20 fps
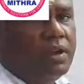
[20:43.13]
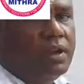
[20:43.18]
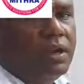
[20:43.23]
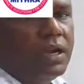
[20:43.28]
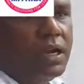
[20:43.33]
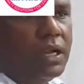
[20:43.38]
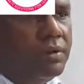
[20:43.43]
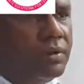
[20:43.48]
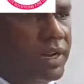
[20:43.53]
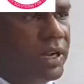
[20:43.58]

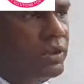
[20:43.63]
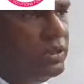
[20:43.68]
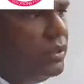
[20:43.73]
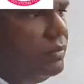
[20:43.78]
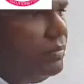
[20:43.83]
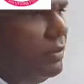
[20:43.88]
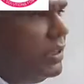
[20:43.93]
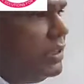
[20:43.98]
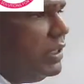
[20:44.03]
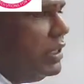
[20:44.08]
I'll tell you the
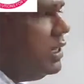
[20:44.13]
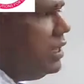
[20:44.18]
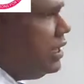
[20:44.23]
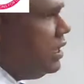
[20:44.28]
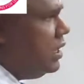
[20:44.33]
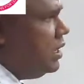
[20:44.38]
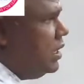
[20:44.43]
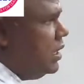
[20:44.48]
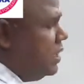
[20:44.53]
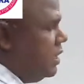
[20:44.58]
method:
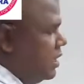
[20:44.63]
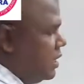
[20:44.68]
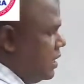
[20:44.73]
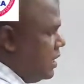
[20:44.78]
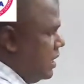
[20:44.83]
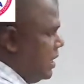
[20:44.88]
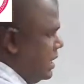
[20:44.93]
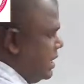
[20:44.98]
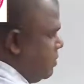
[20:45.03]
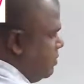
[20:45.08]

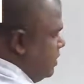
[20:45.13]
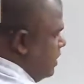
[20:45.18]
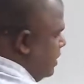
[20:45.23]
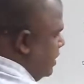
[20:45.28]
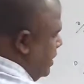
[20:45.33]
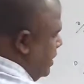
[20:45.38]
carbon